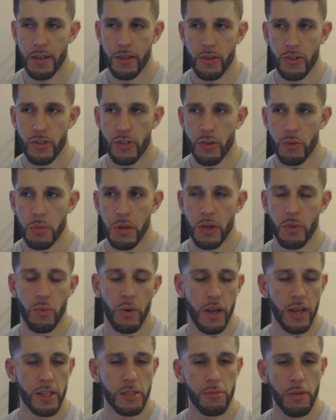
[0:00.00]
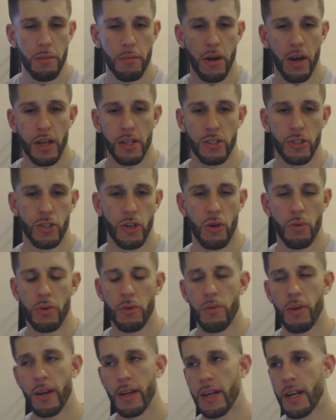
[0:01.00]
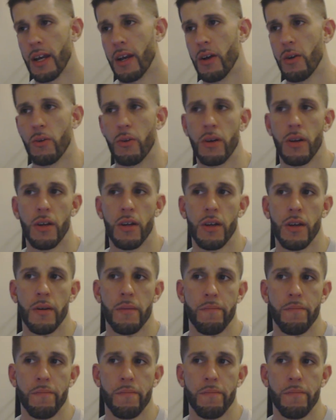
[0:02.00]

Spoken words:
there's so many ways my mind's going right now.